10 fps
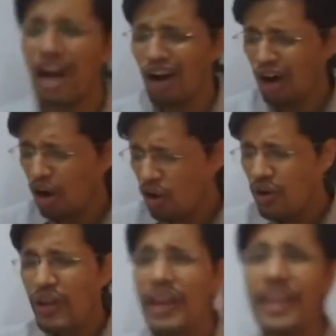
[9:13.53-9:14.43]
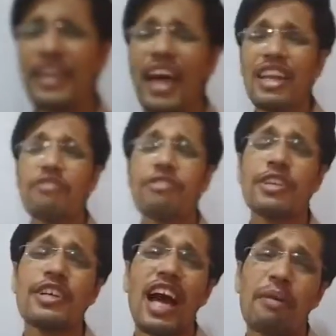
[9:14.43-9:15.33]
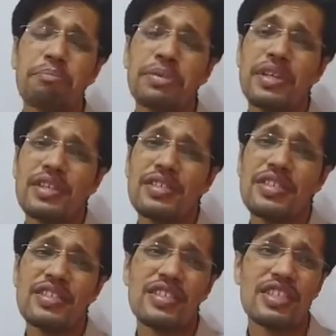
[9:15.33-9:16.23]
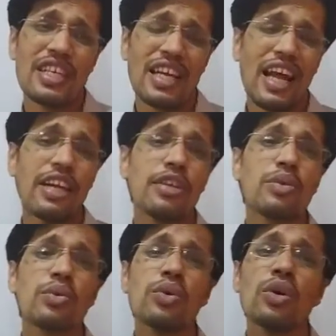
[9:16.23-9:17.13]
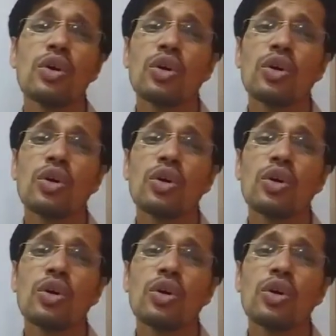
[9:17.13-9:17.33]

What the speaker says: how an elephant appears. They just try to